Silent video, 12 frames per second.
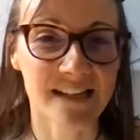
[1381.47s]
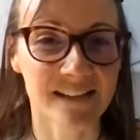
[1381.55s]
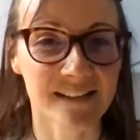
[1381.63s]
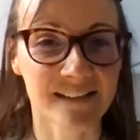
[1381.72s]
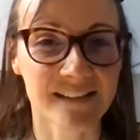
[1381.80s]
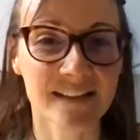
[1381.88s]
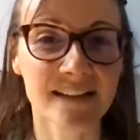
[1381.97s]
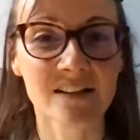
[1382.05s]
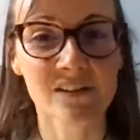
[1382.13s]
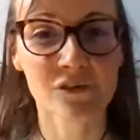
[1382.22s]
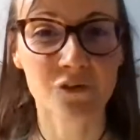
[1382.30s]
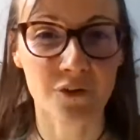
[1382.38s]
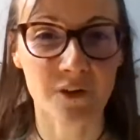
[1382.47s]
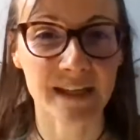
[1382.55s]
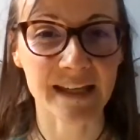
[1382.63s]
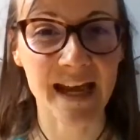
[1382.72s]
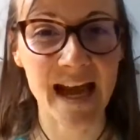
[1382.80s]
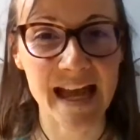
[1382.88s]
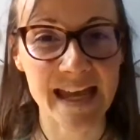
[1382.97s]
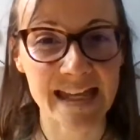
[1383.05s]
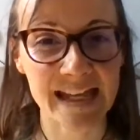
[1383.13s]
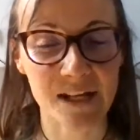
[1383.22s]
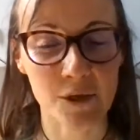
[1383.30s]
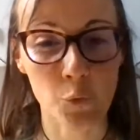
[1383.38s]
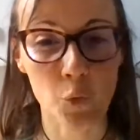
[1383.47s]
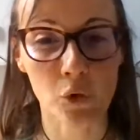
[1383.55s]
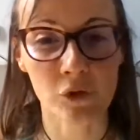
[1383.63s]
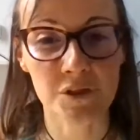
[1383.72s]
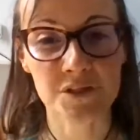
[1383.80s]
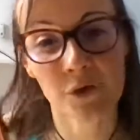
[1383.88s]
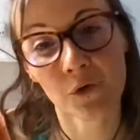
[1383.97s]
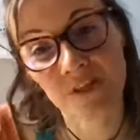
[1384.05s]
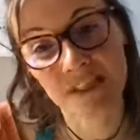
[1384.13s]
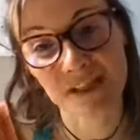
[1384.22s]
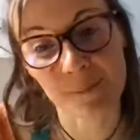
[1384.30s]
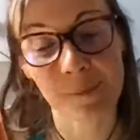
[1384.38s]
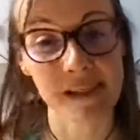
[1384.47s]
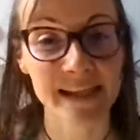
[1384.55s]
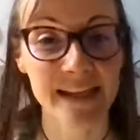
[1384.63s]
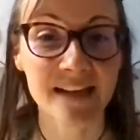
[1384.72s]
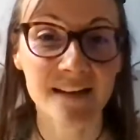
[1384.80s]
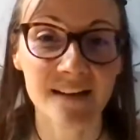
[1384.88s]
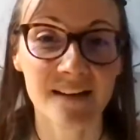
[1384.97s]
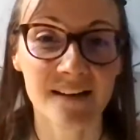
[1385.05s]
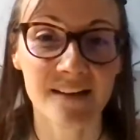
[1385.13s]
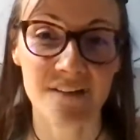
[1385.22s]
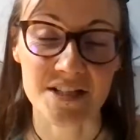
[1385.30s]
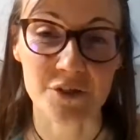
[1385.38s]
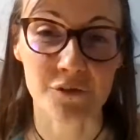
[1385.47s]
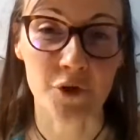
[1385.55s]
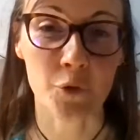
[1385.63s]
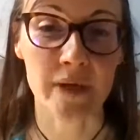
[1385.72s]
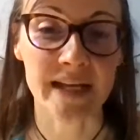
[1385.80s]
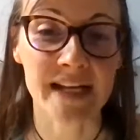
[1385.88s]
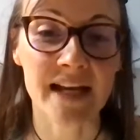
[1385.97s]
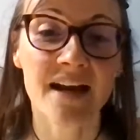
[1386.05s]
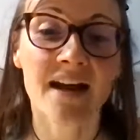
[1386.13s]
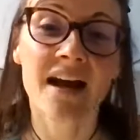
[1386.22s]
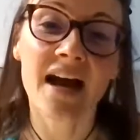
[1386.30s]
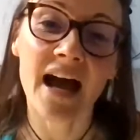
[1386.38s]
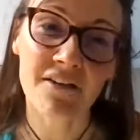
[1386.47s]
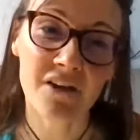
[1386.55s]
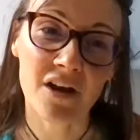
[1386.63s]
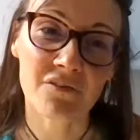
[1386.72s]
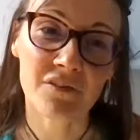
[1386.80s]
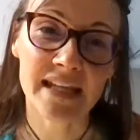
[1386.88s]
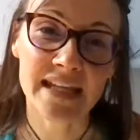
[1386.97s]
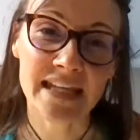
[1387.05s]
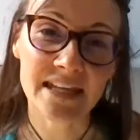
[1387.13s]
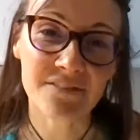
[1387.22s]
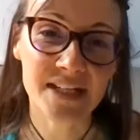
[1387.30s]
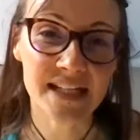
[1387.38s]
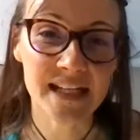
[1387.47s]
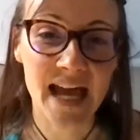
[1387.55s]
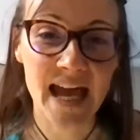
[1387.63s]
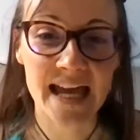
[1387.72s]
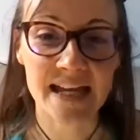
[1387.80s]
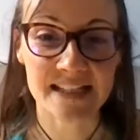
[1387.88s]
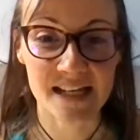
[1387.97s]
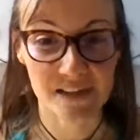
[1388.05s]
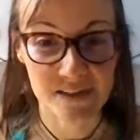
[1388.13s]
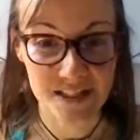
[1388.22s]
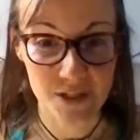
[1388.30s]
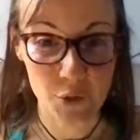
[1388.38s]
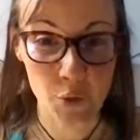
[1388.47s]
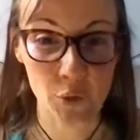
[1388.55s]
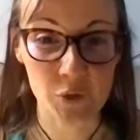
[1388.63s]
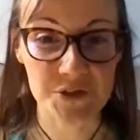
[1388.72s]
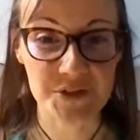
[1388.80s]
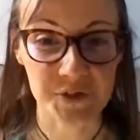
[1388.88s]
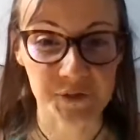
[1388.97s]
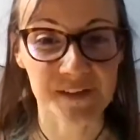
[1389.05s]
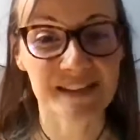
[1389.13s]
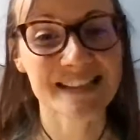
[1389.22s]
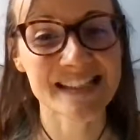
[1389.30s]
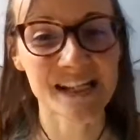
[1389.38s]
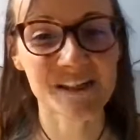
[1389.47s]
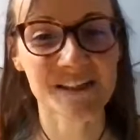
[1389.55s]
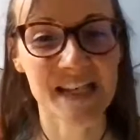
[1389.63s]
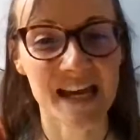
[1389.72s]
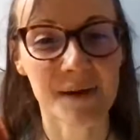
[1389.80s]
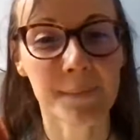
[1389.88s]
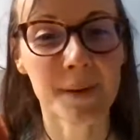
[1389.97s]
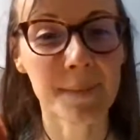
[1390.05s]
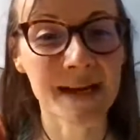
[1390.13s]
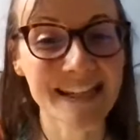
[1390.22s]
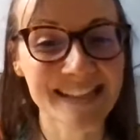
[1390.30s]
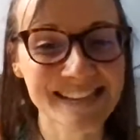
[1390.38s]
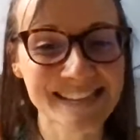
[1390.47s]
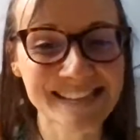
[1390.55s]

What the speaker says: niggle-free ache and walks, or simply rest of your week. Have a lovely evening, and I'll see you all soon. Take good care. Bye-bye.